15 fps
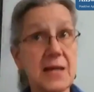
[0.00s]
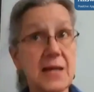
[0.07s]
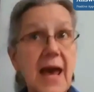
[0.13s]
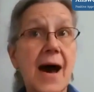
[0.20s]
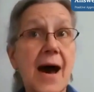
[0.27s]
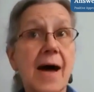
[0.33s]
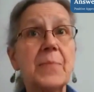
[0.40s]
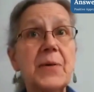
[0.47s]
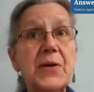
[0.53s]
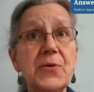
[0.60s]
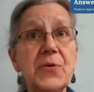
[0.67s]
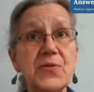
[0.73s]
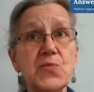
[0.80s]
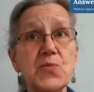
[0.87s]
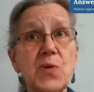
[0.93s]
Yeah,
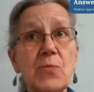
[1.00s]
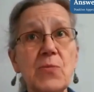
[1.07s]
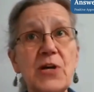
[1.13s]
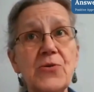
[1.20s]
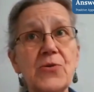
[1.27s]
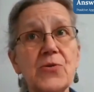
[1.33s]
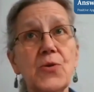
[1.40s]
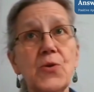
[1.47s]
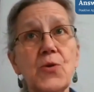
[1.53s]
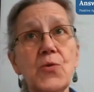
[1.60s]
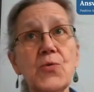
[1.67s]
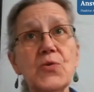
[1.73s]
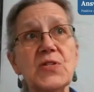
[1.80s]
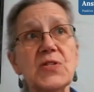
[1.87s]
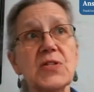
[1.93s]
because when we
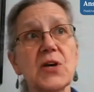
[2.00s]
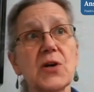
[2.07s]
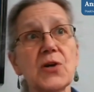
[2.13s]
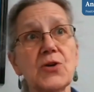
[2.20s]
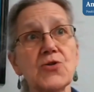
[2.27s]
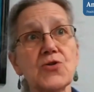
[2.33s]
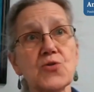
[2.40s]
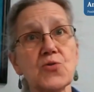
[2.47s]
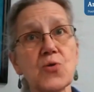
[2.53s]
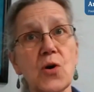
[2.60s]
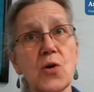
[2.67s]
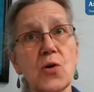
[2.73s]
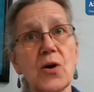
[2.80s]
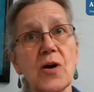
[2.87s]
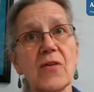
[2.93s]
lose the
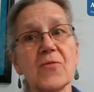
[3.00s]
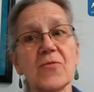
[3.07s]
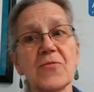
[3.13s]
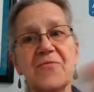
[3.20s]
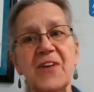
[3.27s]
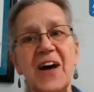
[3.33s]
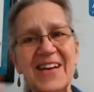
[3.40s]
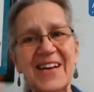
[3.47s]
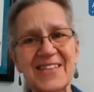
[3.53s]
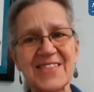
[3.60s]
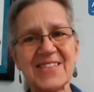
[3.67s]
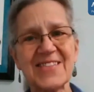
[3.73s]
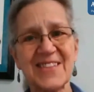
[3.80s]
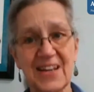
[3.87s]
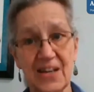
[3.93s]
control over fine
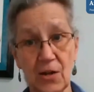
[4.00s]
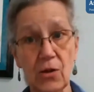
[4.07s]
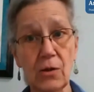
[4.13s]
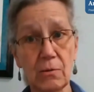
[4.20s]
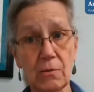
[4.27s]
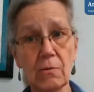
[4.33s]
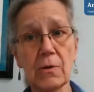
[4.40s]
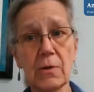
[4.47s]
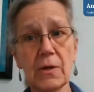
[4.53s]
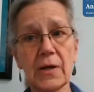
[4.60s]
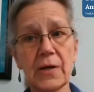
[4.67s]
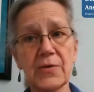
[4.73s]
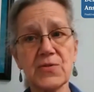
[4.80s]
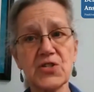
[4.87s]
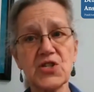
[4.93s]
skill,
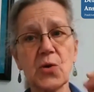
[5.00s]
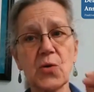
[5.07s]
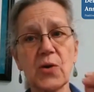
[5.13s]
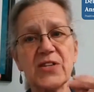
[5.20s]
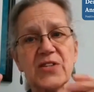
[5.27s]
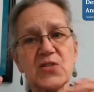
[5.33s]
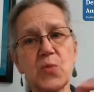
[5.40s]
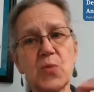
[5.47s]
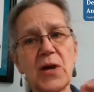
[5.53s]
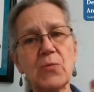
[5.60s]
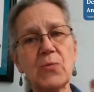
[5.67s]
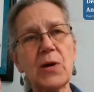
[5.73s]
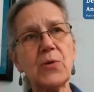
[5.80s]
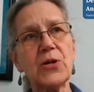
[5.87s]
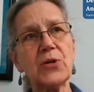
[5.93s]
and so it's when
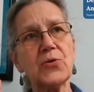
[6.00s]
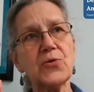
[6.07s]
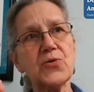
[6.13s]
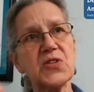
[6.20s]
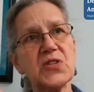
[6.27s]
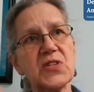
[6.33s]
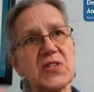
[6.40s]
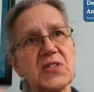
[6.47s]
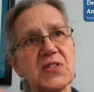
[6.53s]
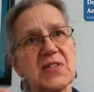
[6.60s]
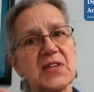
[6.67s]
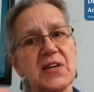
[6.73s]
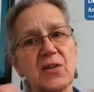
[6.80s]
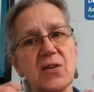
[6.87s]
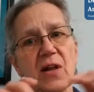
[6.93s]
we would lose the
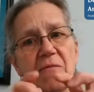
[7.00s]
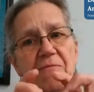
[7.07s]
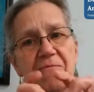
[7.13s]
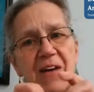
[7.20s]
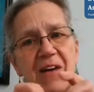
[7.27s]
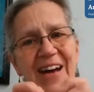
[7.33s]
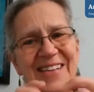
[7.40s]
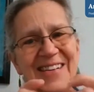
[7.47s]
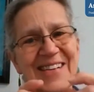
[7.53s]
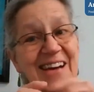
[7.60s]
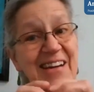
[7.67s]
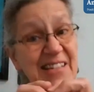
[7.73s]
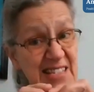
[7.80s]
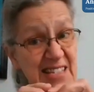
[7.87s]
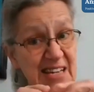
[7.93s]
skill of fine
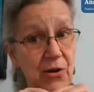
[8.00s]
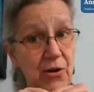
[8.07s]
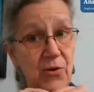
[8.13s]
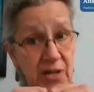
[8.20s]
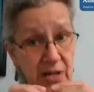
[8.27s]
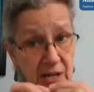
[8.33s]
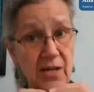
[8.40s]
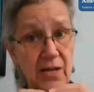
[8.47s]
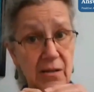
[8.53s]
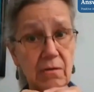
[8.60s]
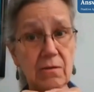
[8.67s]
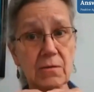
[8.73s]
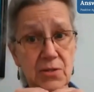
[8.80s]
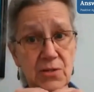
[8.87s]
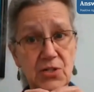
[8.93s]
dexterity.
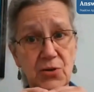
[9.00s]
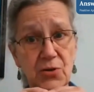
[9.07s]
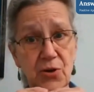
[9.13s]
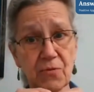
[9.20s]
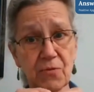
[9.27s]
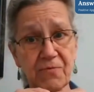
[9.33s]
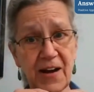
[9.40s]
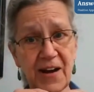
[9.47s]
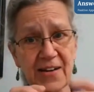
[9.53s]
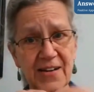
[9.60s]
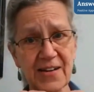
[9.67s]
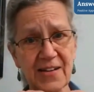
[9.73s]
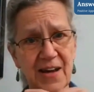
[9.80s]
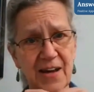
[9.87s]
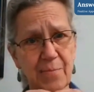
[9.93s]
So you're
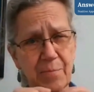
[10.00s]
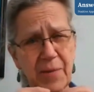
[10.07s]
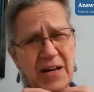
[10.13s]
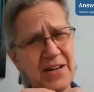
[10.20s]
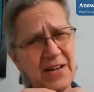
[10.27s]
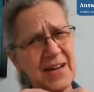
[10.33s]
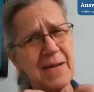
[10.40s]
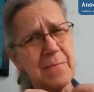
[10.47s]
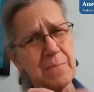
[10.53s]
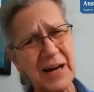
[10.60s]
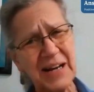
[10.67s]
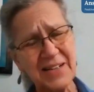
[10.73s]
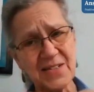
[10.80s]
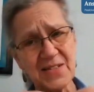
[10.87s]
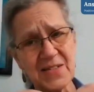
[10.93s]
finding that buttoning
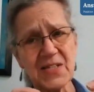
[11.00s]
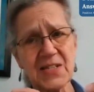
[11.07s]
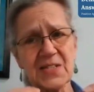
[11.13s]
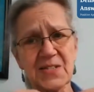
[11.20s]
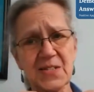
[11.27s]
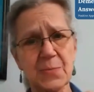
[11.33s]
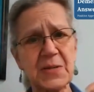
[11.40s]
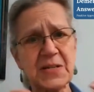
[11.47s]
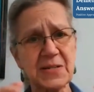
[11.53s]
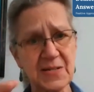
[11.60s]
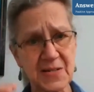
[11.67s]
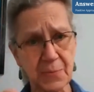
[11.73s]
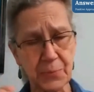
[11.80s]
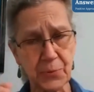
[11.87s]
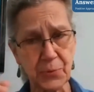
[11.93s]
buttons and zipping
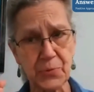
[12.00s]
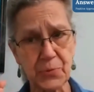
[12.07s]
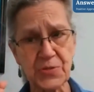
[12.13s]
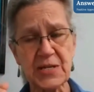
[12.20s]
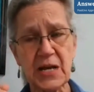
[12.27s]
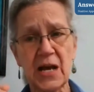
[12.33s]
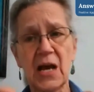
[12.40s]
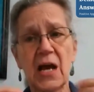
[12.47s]
zippers